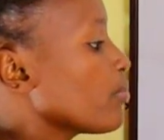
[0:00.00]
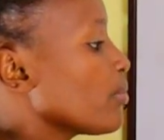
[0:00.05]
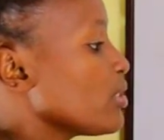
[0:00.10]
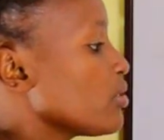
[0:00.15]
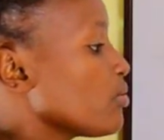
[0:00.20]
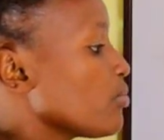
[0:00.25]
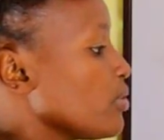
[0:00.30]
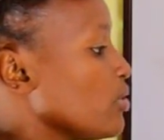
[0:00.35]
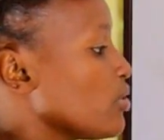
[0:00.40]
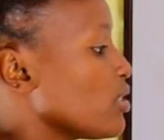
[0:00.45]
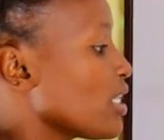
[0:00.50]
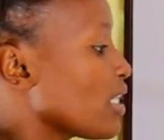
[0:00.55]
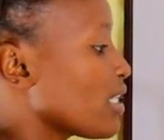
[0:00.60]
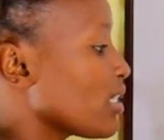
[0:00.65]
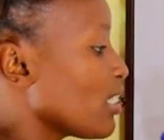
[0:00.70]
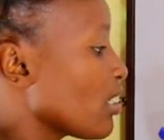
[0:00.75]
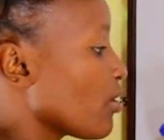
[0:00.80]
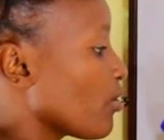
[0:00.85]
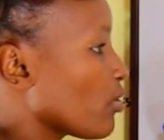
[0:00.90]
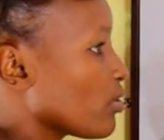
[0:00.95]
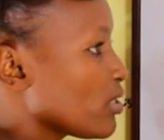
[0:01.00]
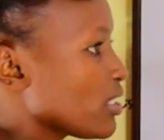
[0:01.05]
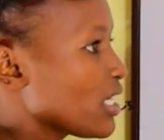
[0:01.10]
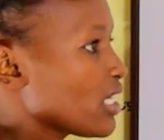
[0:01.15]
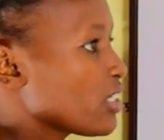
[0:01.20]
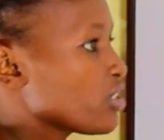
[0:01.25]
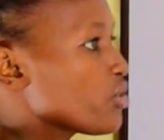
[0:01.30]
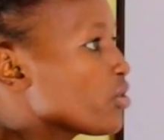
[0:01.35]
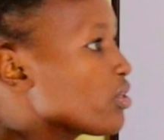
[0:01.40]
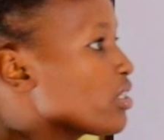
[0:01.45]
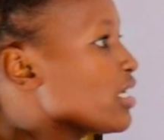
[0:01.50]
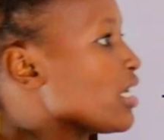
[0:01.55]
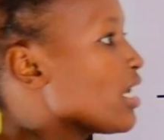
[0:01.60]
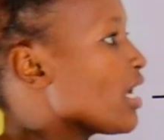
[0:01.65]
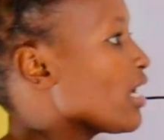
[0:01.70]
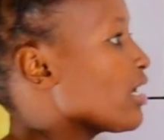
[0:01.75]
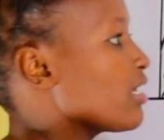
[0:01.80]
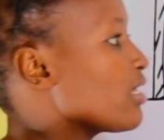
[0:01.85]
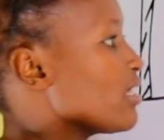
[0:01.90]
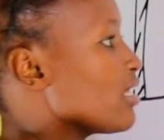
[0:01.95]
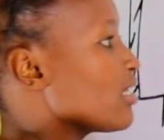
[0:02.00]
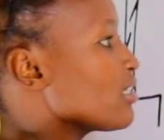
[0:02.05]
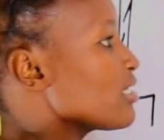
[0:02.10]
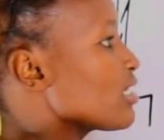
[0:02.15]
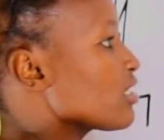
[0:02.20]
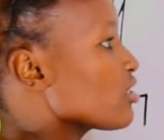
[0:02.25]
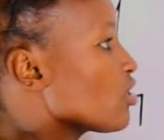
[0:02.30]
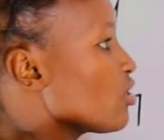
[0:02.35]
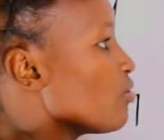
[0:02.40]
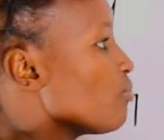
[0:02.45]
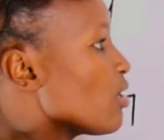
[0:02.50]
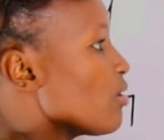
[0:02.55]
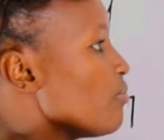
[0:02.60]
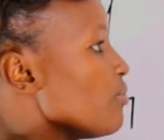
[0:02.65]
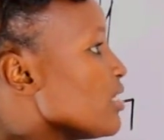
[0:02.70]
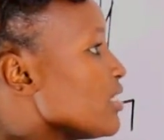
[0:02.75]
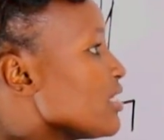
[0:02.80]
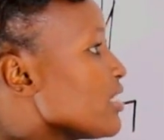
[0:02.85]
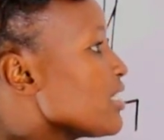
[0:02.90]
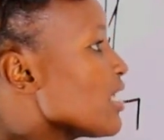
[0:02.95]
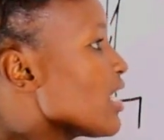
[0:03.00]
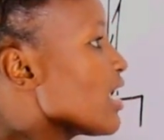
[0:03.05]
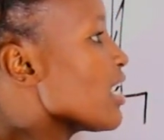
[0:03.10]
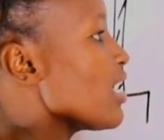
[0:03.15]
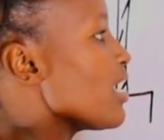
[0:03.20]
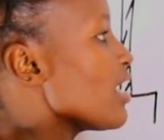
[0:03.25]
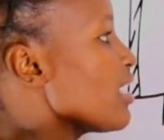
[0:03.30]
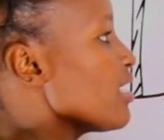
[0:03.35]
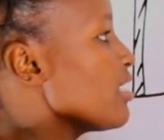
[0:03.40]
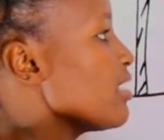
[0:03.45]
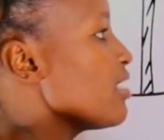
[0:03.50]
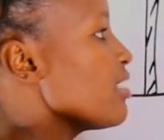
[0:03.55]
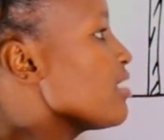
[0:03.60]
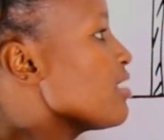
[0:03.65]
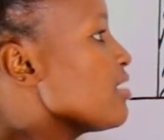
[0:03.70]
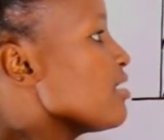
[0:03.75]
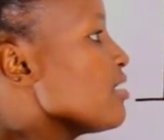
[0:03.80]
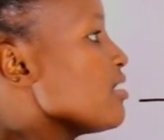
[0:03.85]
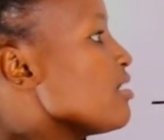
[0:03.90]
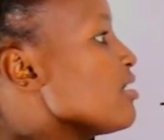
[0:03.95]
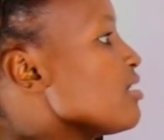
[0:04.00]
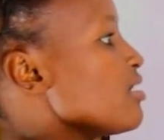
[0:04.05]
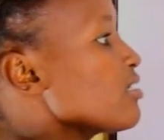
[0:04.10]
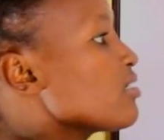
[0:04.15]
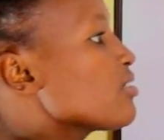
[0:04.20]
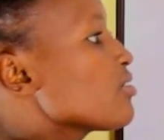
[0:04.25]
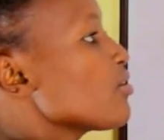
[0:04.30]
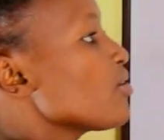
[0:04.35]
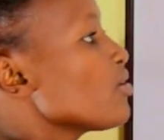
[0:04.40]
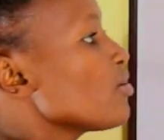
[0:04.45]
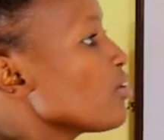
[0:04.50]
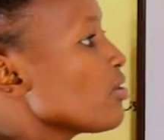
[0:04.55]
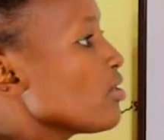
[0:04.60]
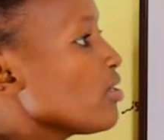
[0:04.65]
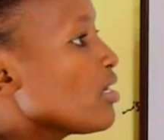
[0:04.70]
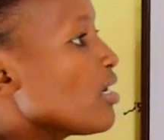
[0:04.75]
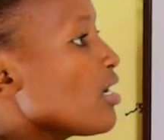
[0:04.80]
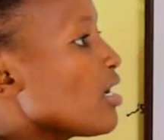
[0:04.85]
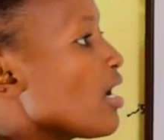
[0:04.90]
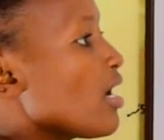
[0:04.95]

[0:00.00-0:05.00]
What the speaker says: Once we take the section here, the section maybe it's AA, so